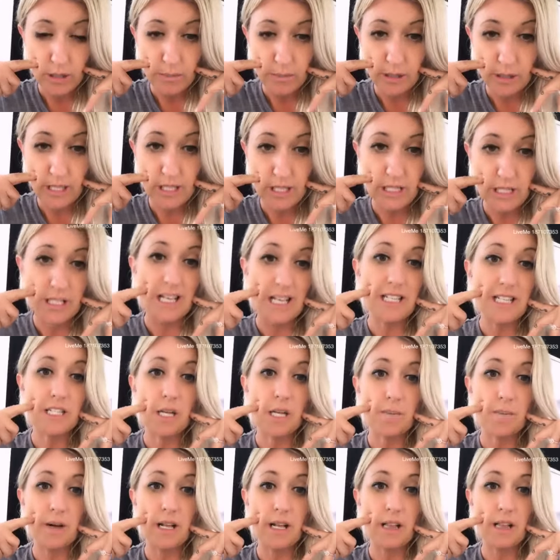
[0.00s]
Because last
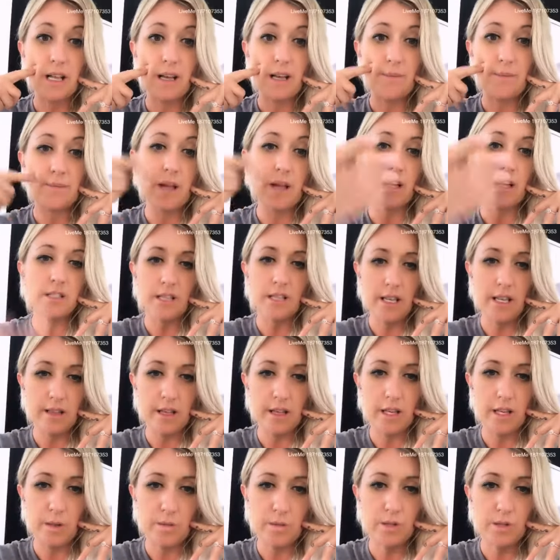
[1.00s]
time I let, not saying
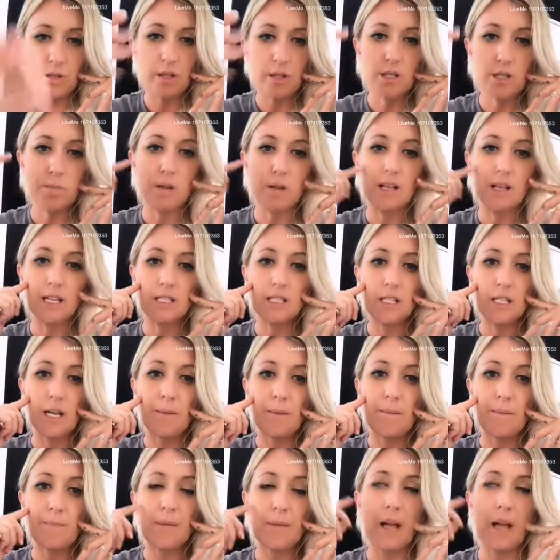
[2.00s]
that you would do this, but last
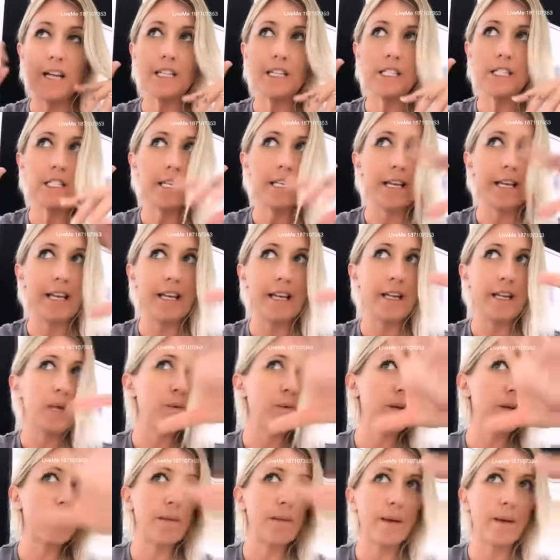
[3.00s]
time I just let
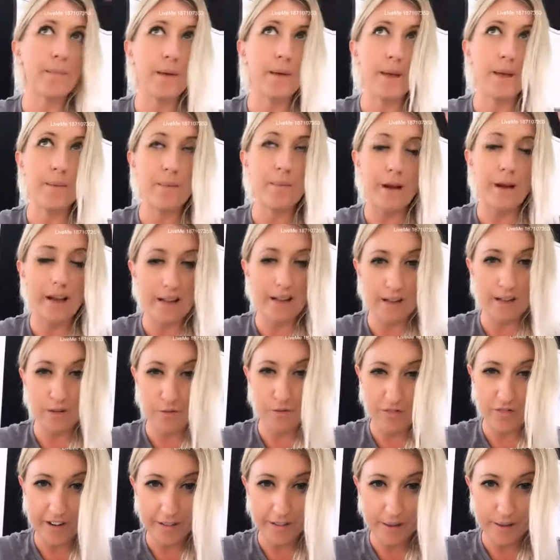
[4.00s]
anyone in my beam, I got a
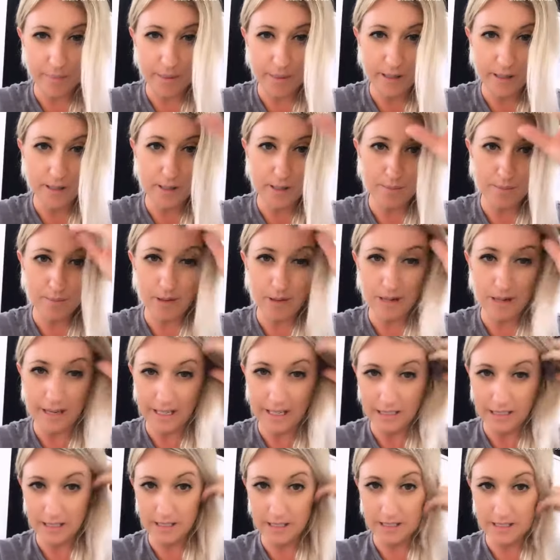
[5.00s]
very big
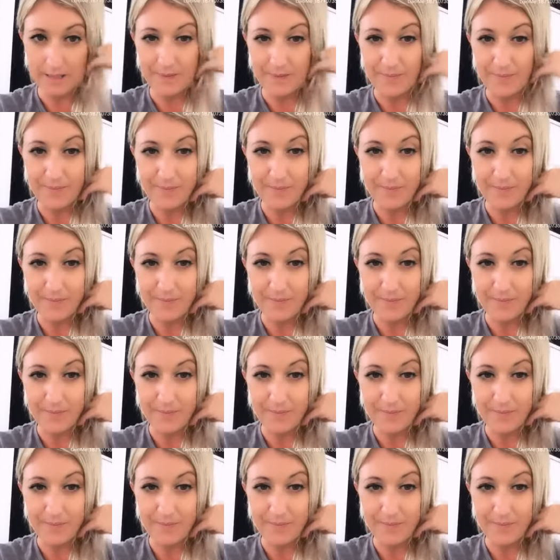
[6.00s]
surprise.